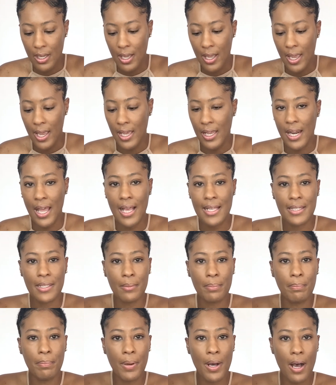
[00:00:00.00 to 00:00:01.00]
and has a
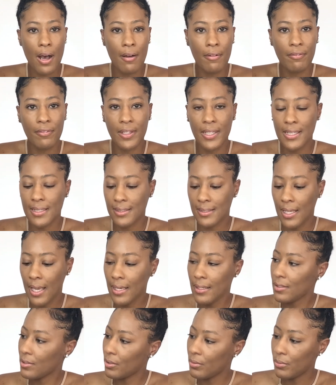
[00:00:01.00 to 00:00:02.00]
puff inside,
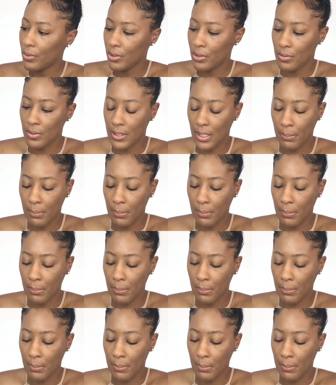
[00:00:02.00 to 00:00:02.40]
so we'll use that